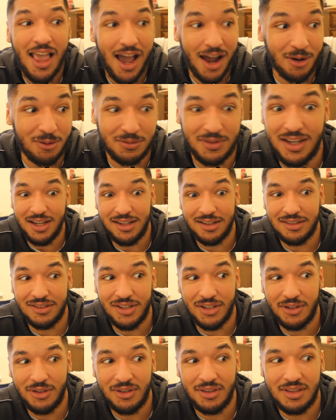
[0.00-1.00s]
I don't think,
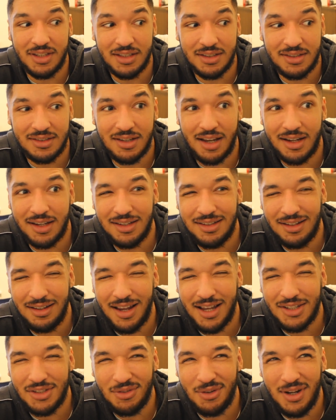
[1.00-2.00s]
until the second to
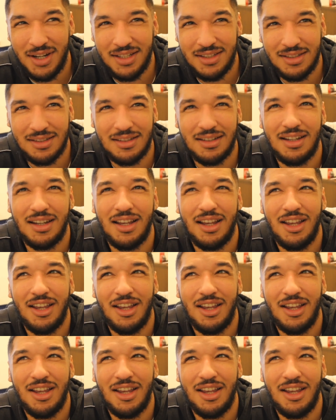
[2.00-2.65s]
last race,